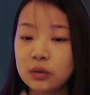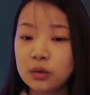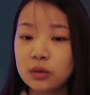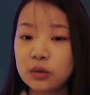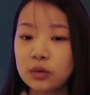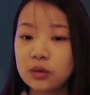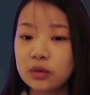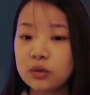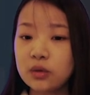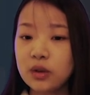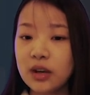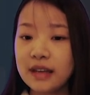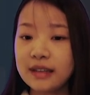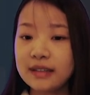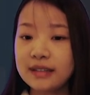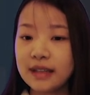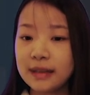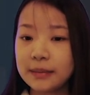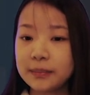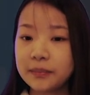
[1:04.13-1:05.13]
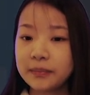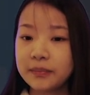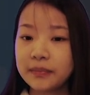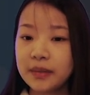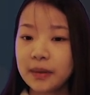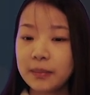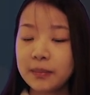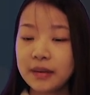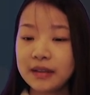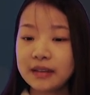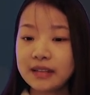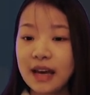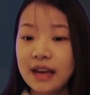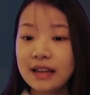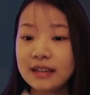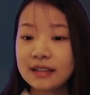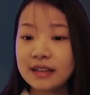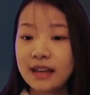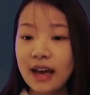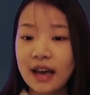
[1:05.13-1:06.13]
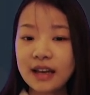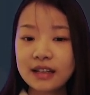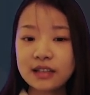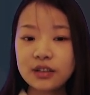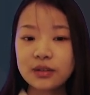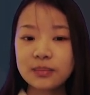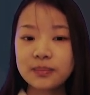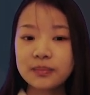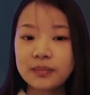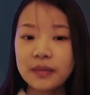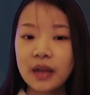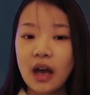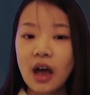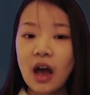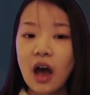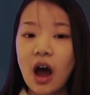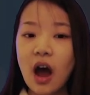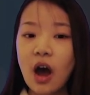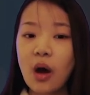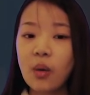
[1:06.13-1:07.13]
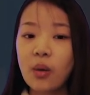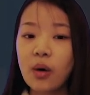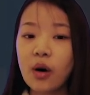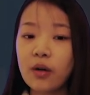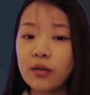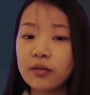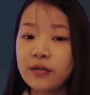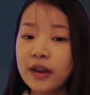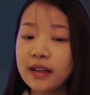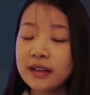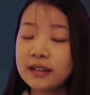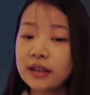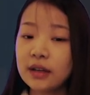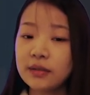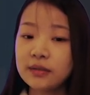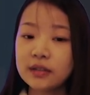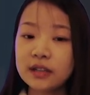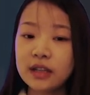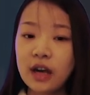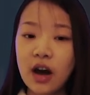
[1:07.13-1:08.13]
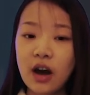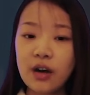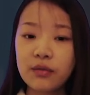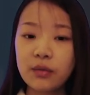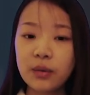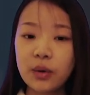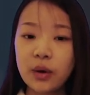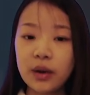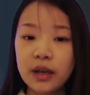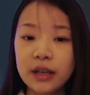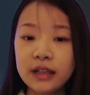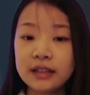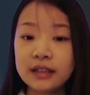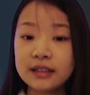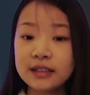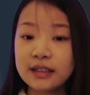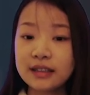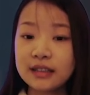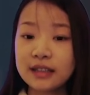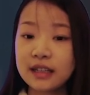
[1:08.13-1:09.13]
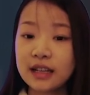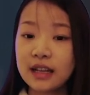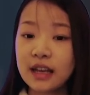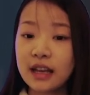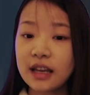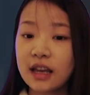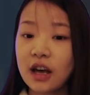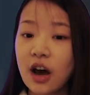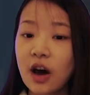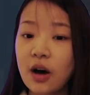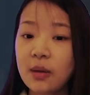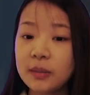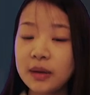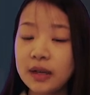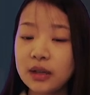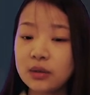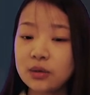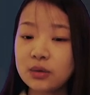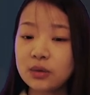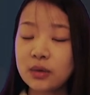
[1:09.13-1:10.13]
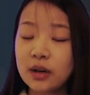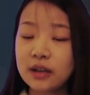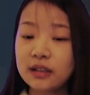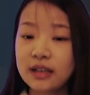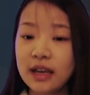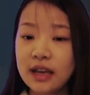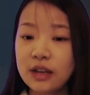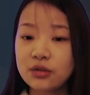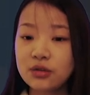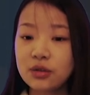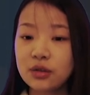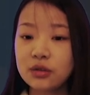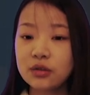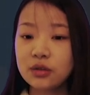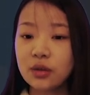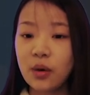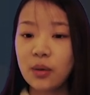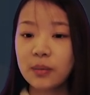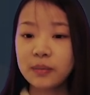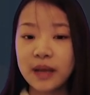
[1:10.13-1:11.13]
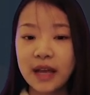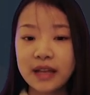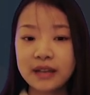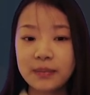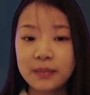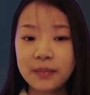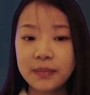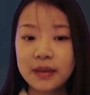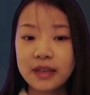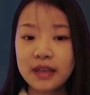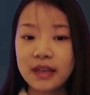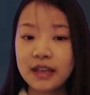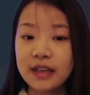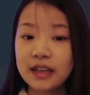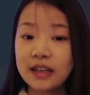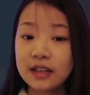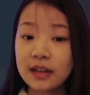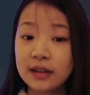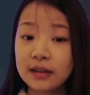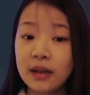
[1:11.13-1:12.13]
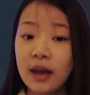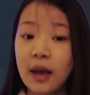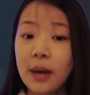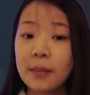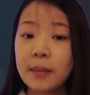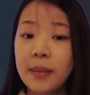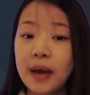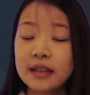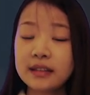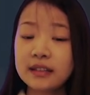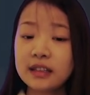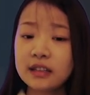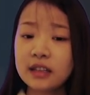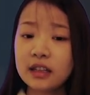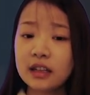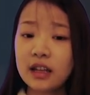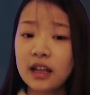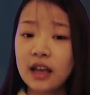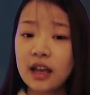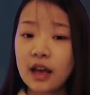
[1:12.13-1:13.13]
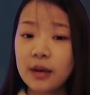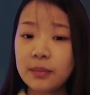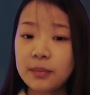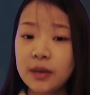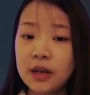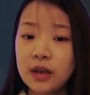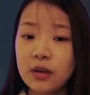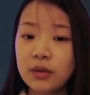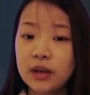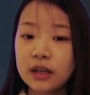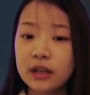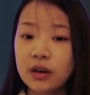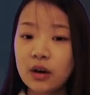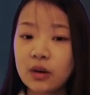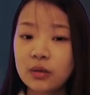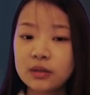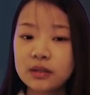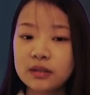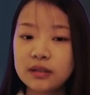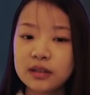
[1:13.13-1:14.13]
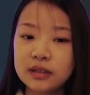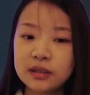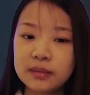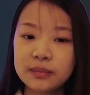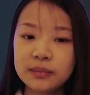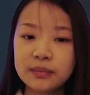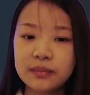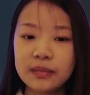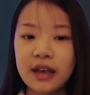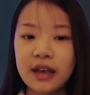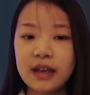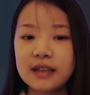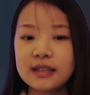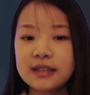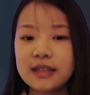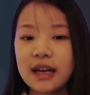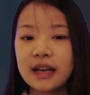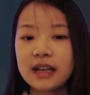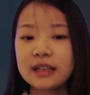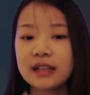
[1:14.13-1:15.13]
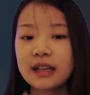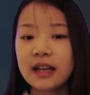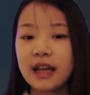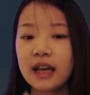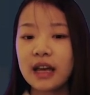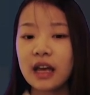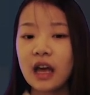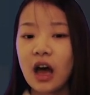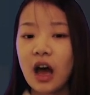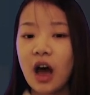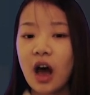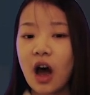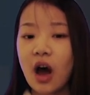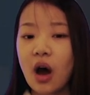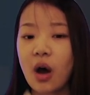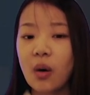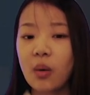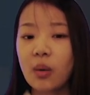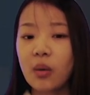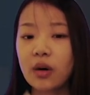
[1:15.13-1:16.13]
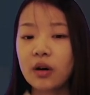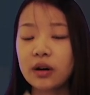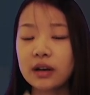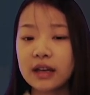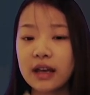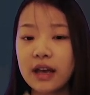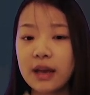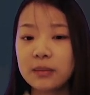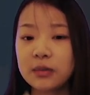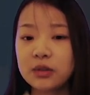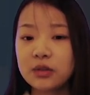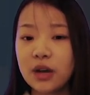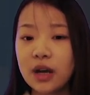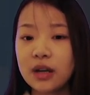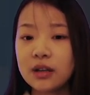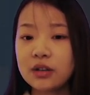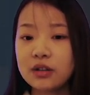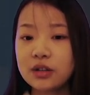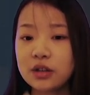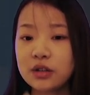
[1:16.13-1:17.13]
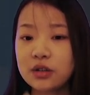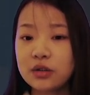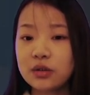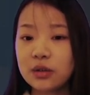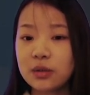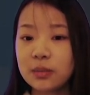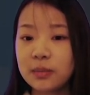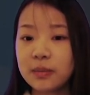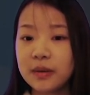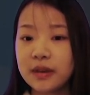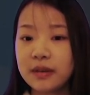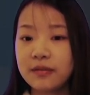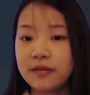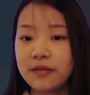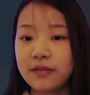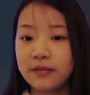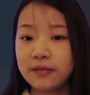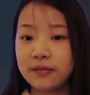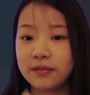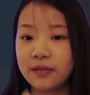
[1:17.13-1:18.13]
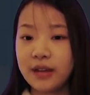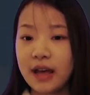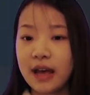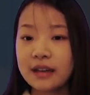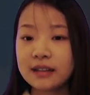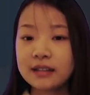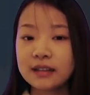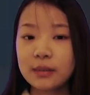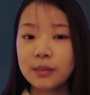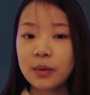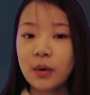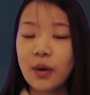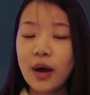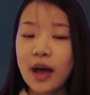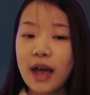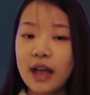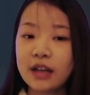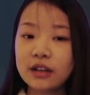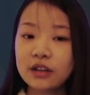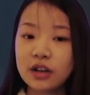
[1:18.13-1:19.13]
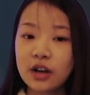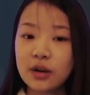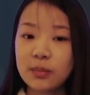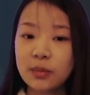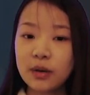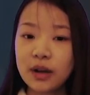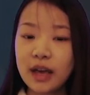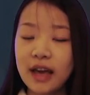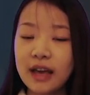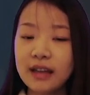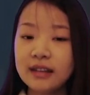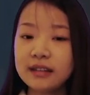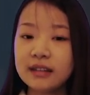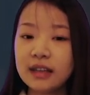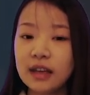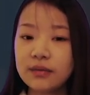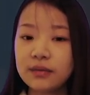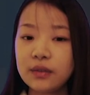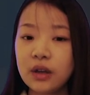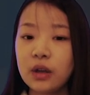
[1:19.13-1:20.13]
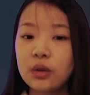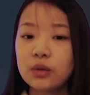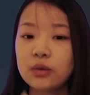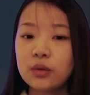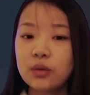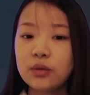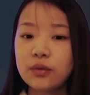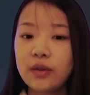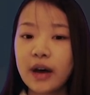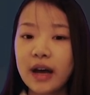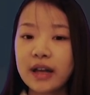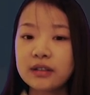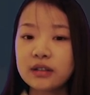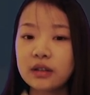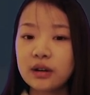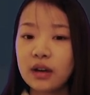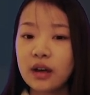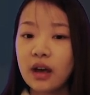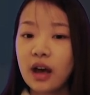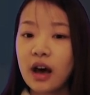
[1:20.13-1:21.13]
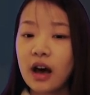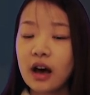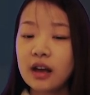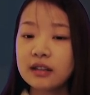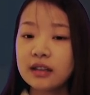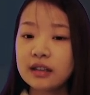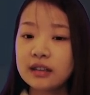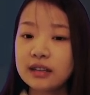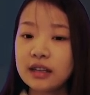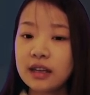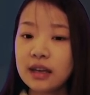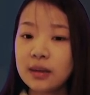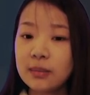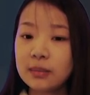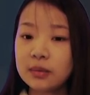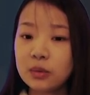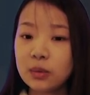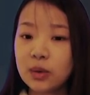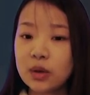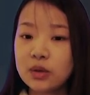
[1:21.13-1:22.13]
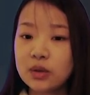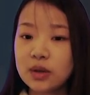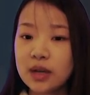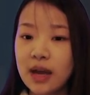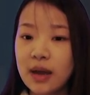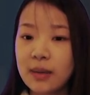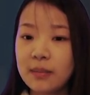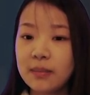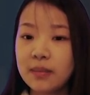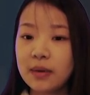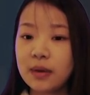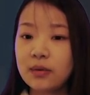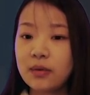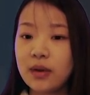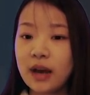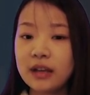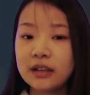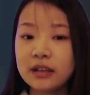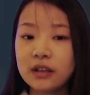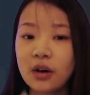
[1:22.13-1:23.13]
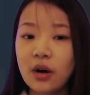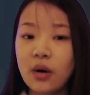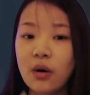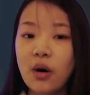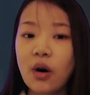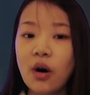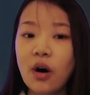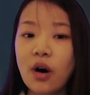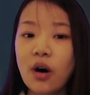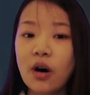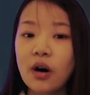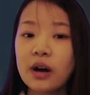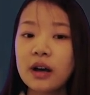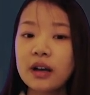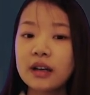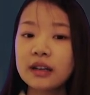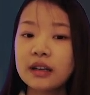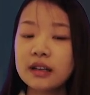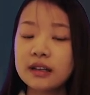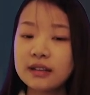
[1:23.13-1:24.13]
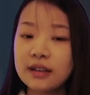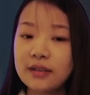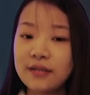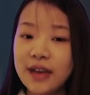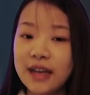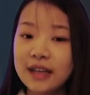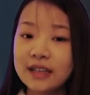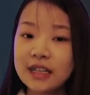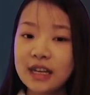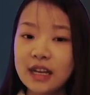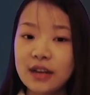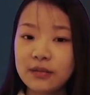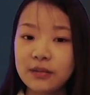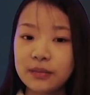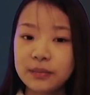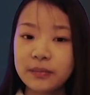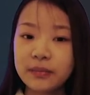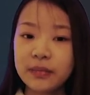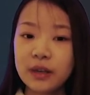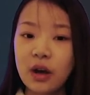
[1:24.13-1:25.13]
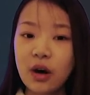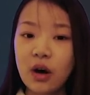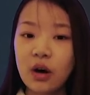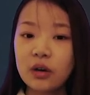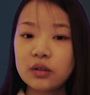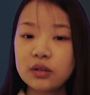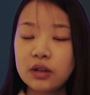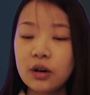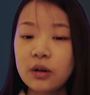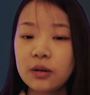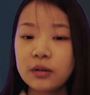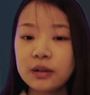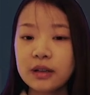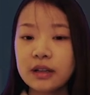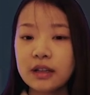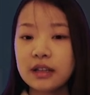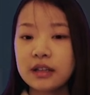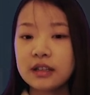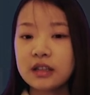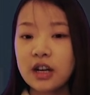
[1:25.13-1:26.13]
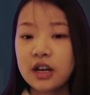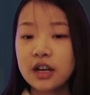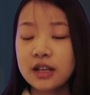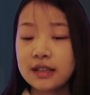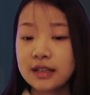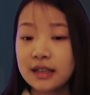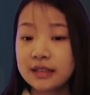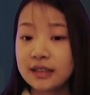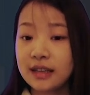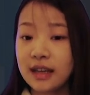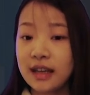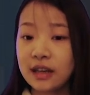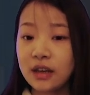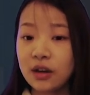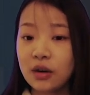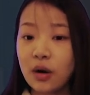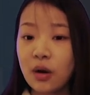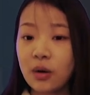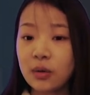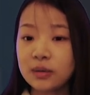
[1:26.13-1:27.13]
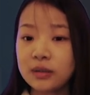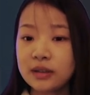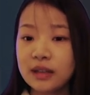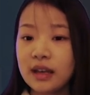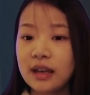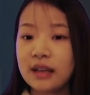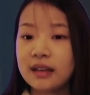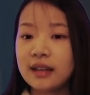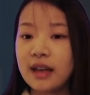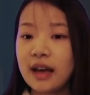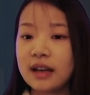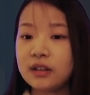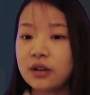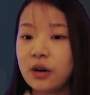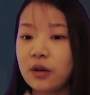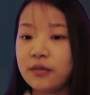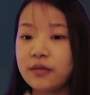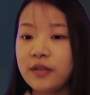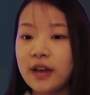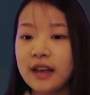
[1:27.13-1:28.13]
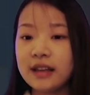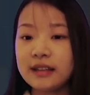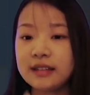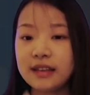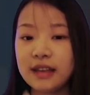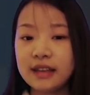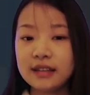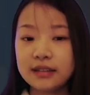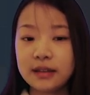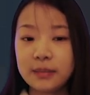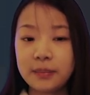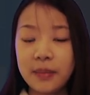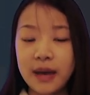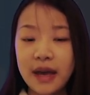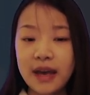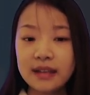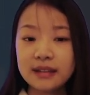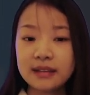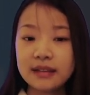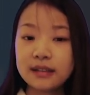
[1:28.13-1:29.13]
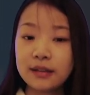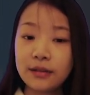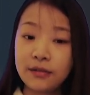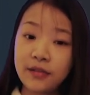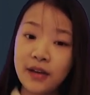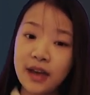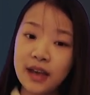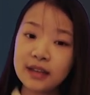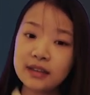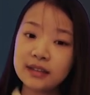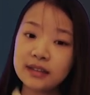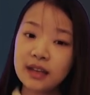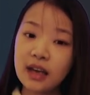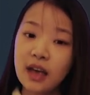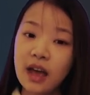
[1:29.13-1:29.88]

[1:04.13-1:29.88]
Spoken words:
lose tracing. Besides that, our offensive staff will innocently come into a danger zone and be eaten by suddenly appearing ghosts. Secondly, our game strategy should be flexible and comprehensive to fight other teams which can be radical or conservative. Although there is the same goals that offense is the best defense,